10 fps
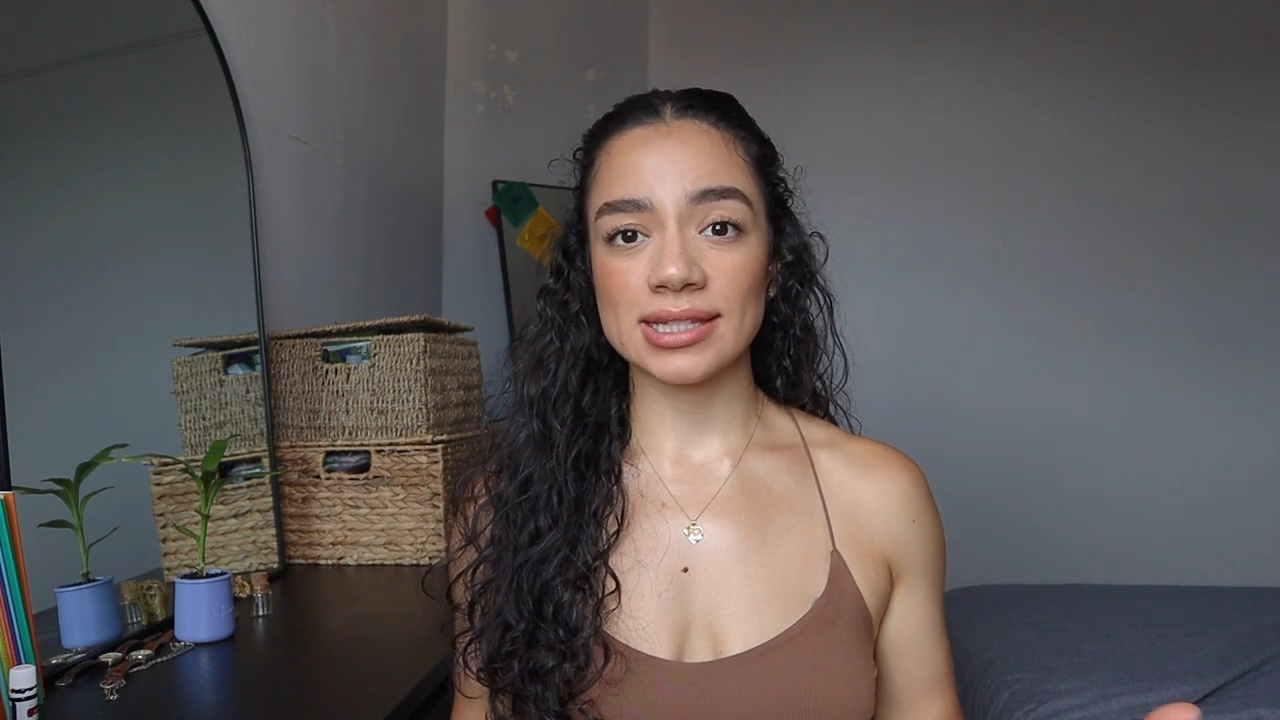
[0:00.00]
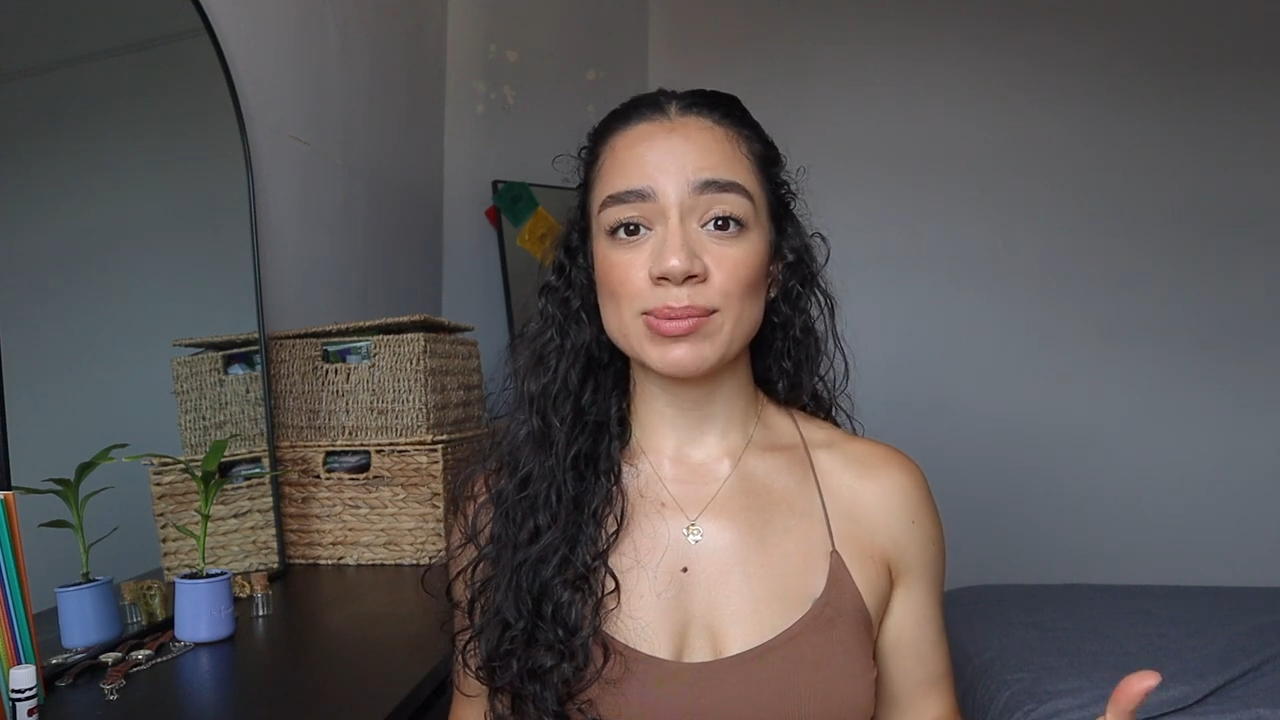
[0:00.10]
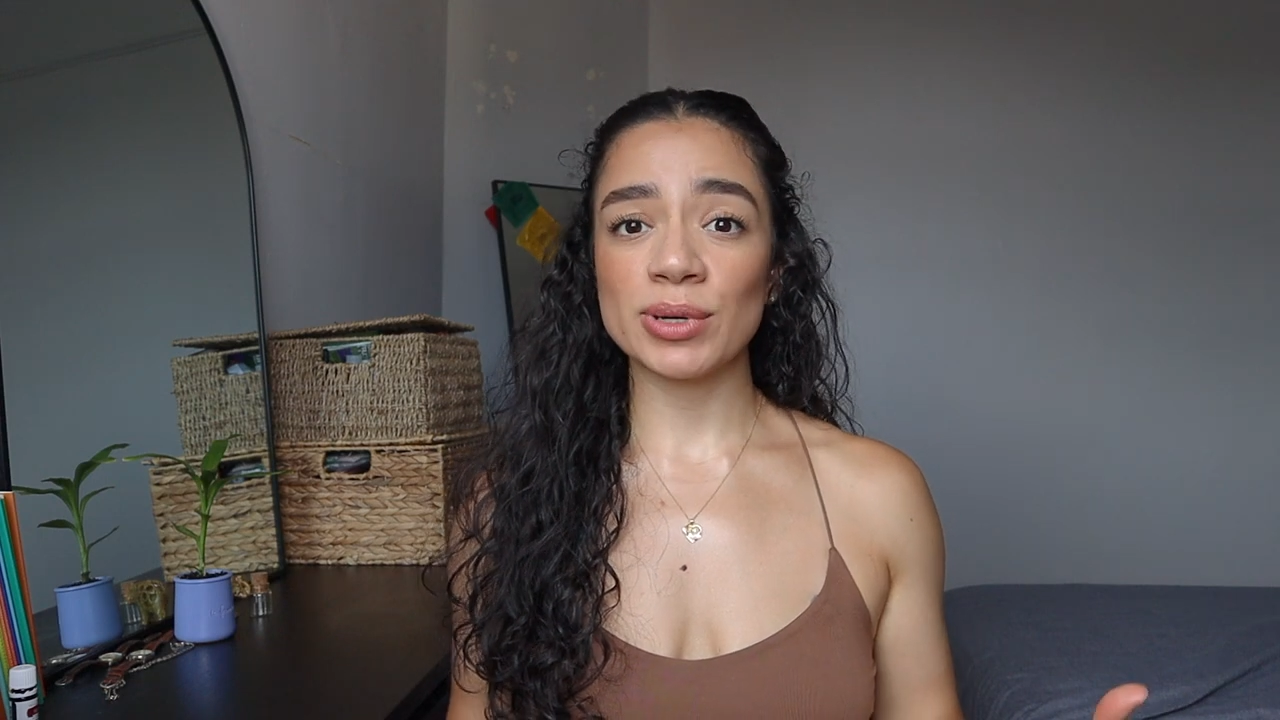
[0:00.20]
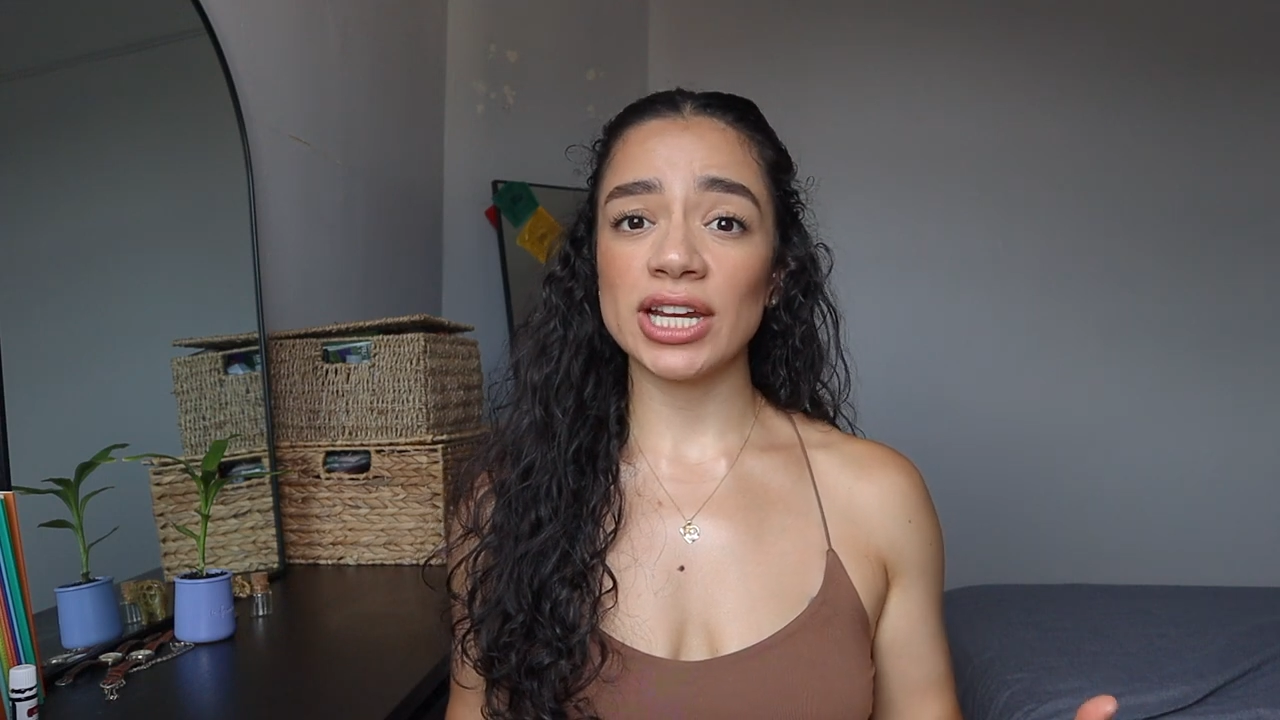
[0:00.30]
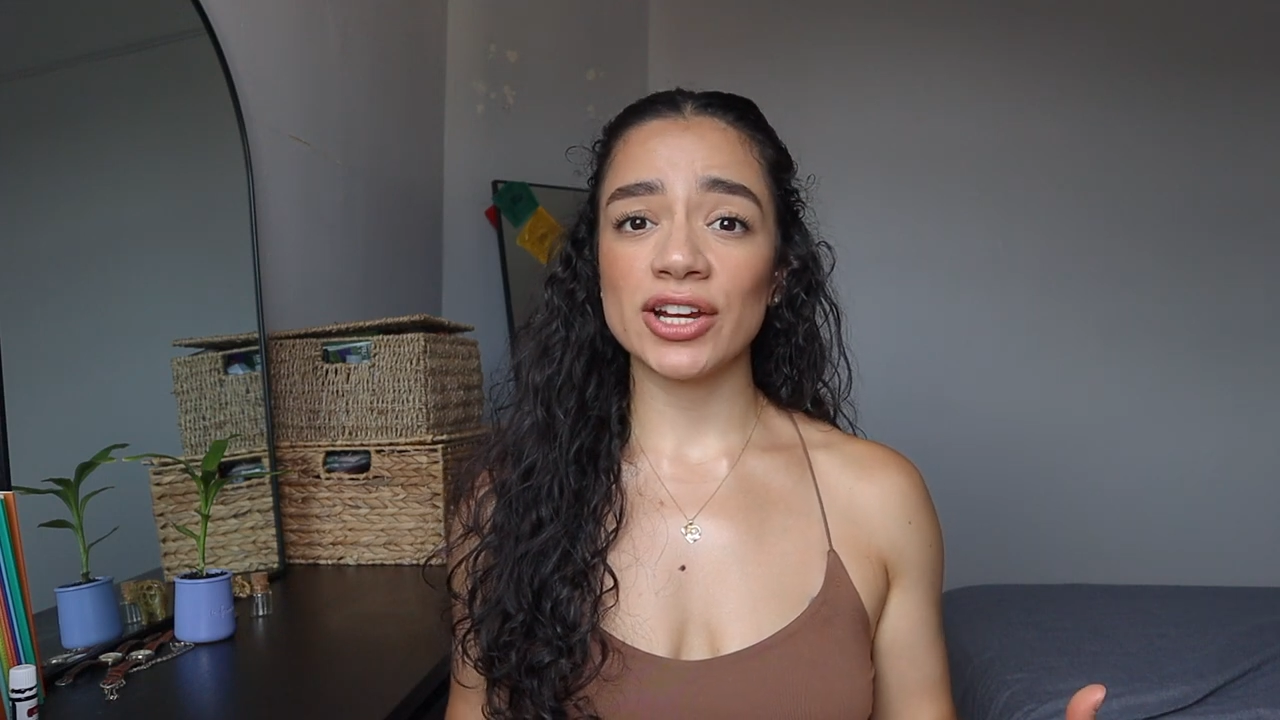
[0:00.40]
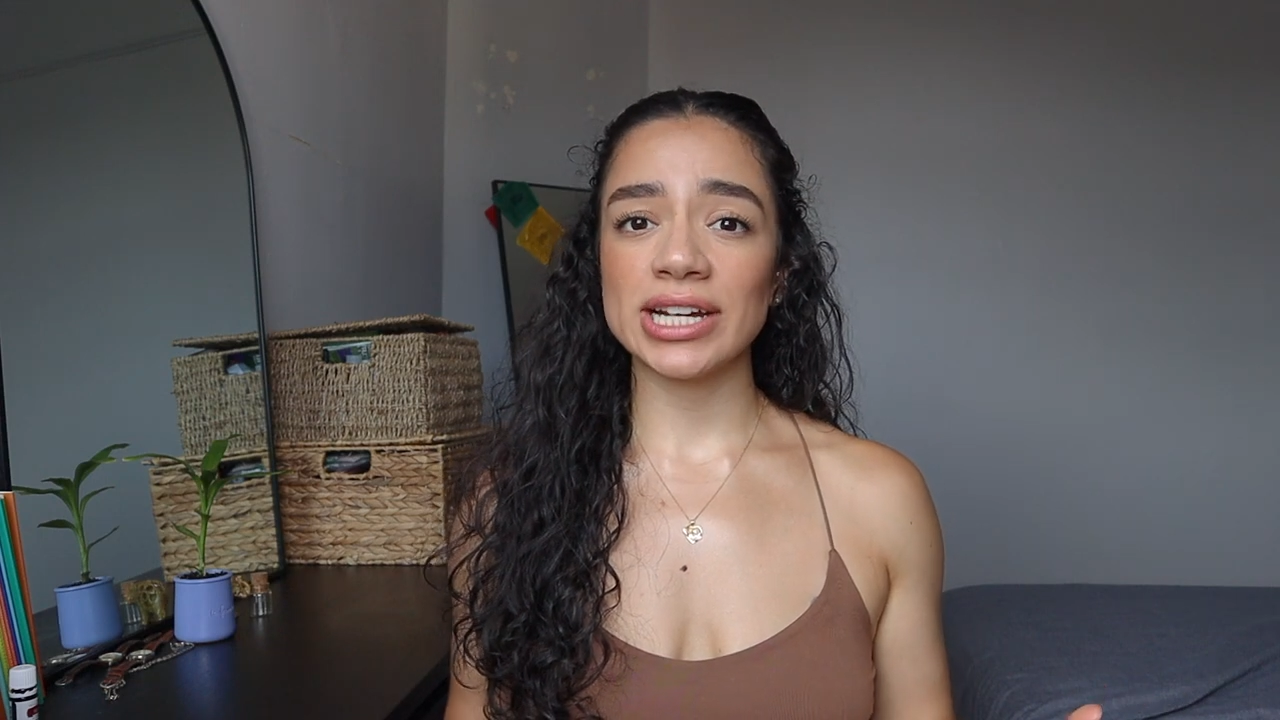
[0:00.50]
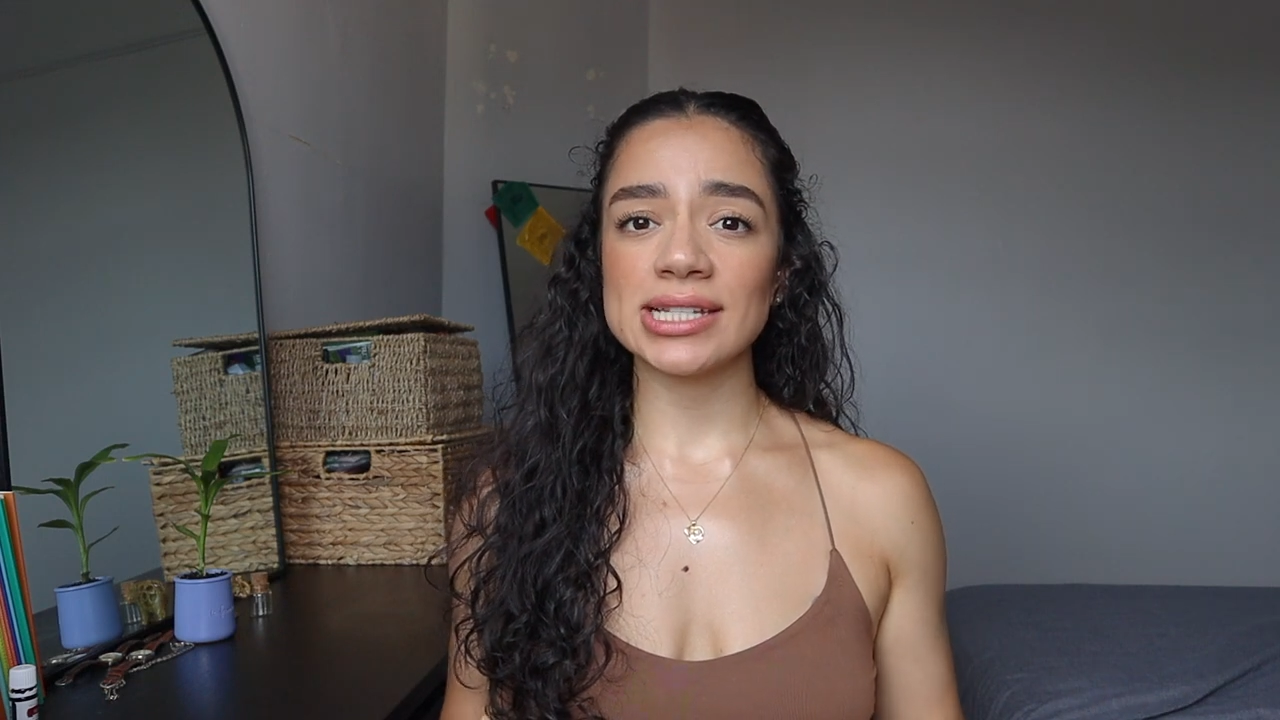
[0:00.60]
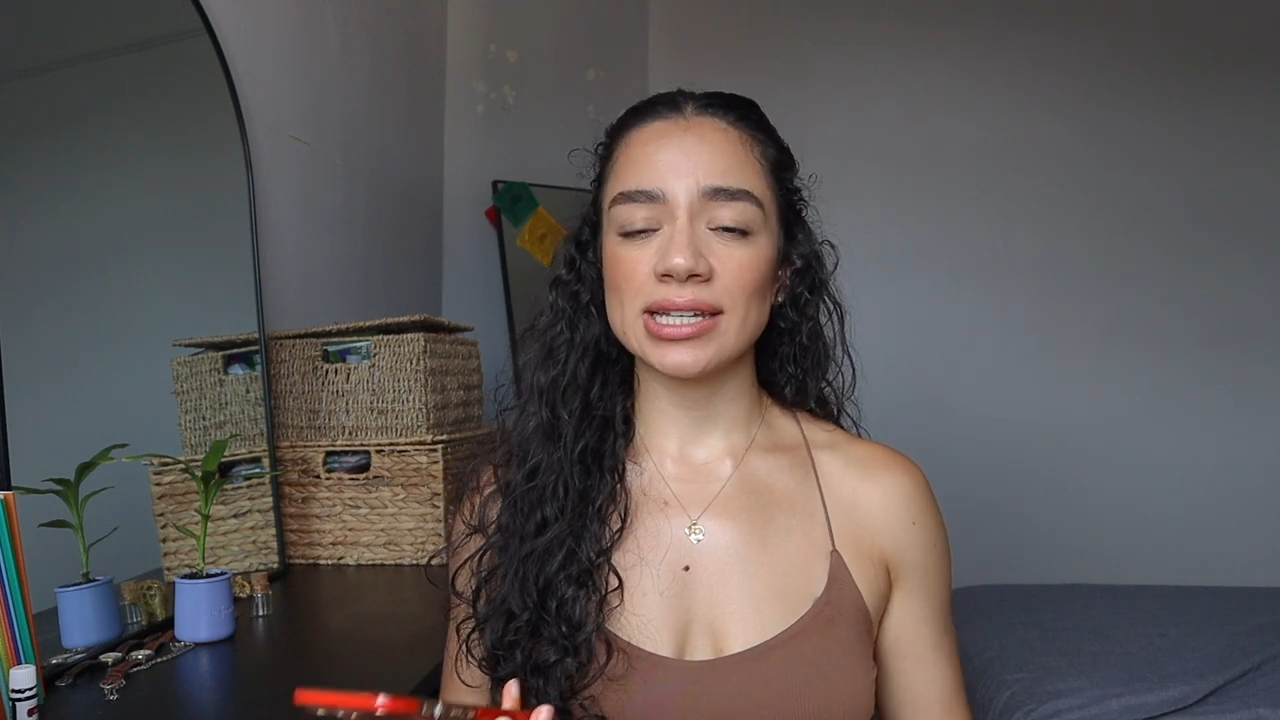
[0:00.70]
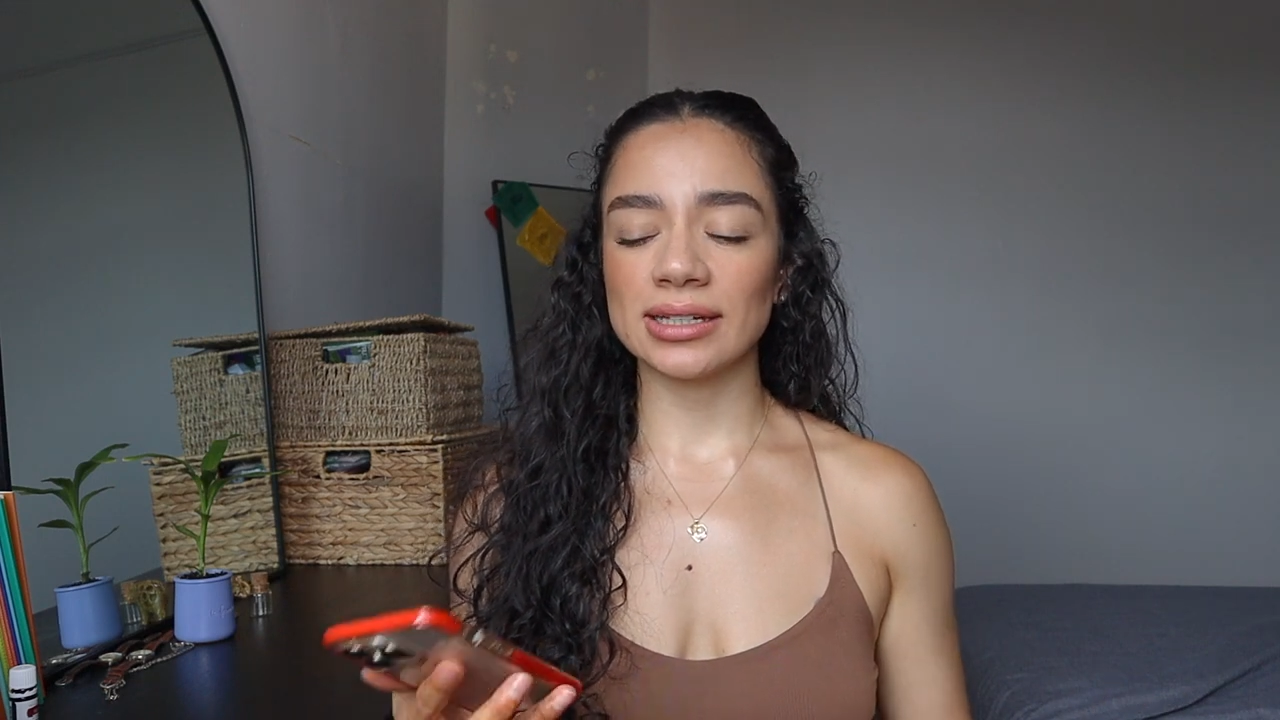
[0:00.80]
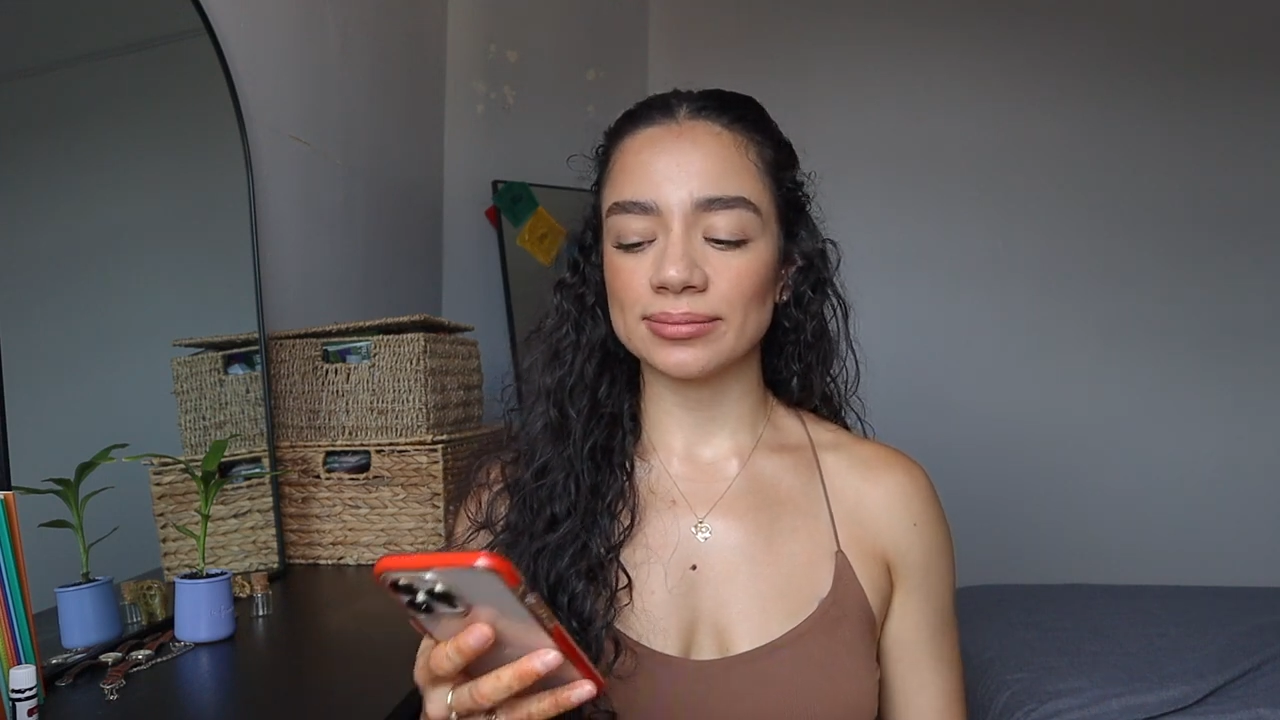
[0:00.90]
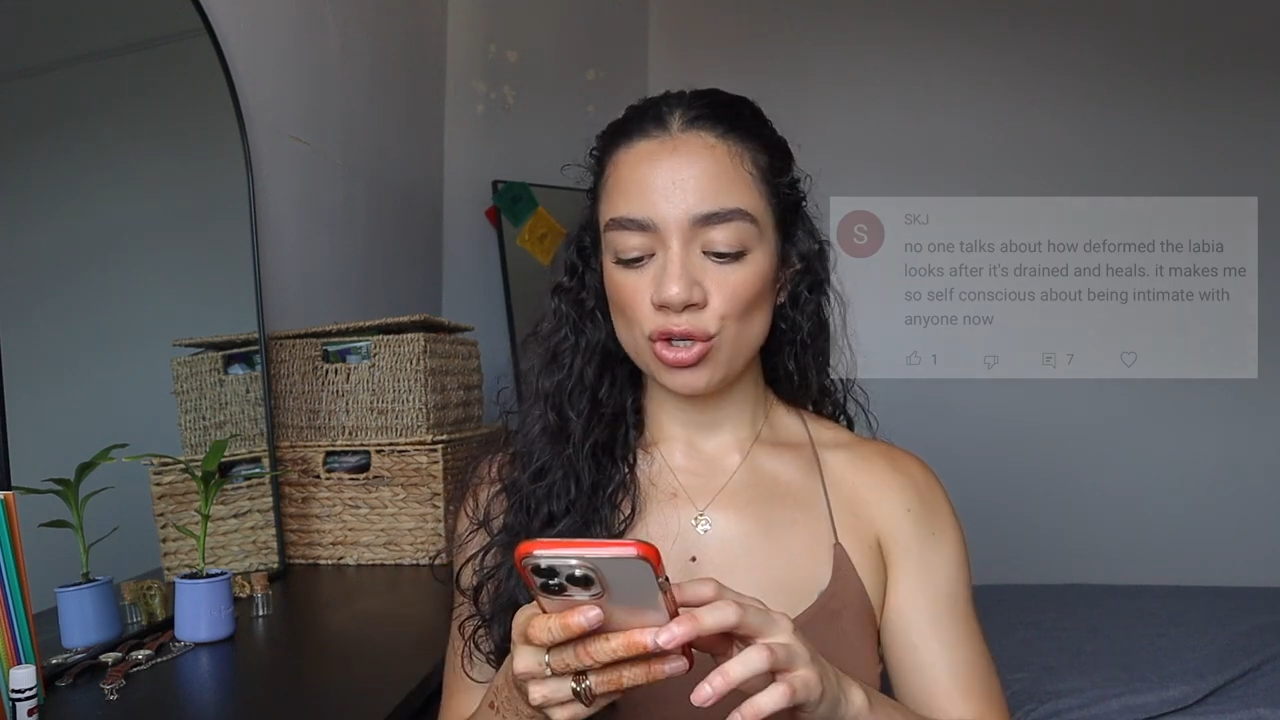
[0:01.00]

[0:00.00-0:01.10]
It's pretty crazy.